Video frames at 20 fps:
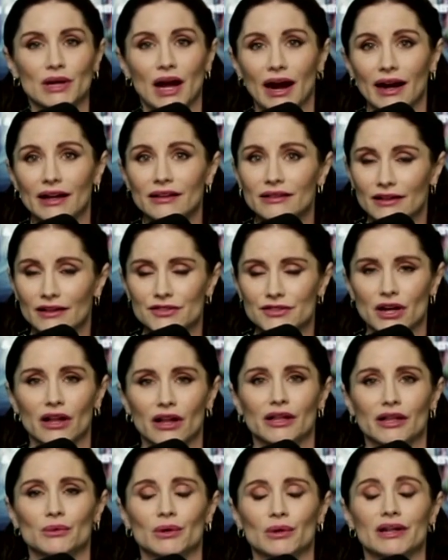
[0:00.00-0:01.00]
I left
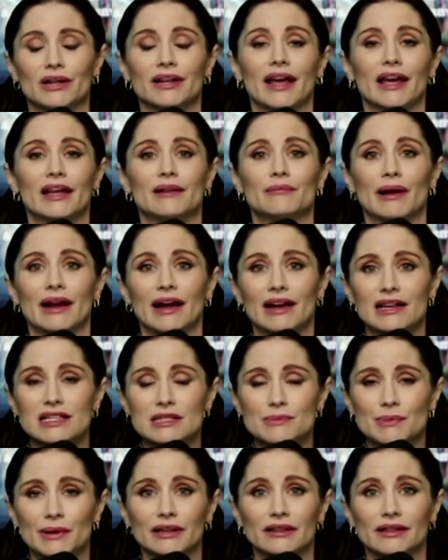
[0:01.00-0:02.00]
Hollywood, and my
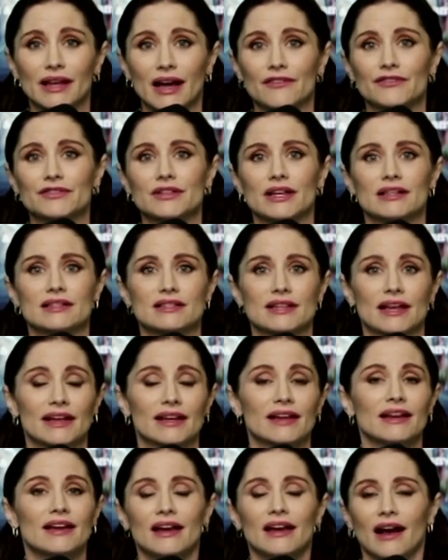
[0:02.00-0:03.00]
husband left as a